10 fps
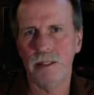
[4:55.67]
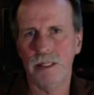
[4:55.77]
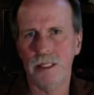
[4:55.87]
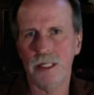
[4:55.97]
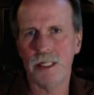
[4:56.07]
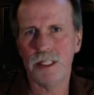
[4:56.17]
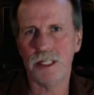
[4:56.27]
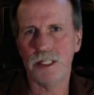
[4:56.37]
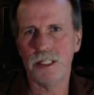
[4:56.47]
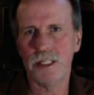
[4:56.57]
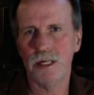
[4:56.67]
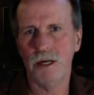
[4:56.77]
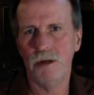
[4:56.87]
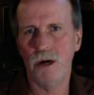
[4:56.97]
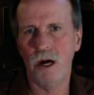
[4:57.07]
the distance
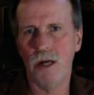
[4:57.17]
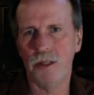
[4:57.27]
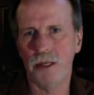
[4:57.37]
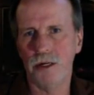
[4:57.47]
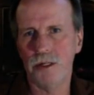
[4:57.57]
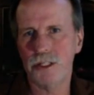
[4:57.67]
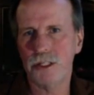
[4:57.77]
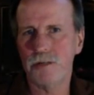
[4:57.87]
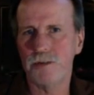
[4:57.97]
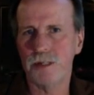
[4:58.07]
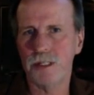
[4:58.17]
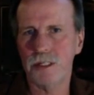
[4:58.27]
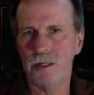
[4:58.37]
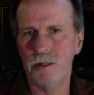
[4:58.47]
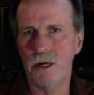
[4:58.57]
along the Earth's
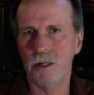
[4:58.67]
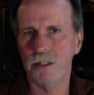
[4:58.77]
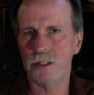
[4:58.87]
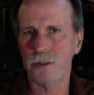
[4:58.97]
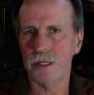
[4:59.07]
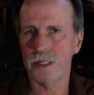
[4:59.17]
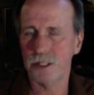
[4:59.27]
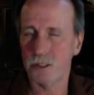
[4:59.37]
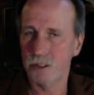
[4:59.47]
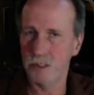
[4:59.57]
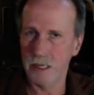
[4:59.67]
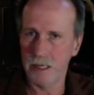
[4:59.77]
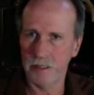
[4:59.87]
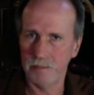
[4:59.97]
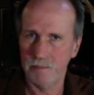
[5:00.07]
surface along this great circle line.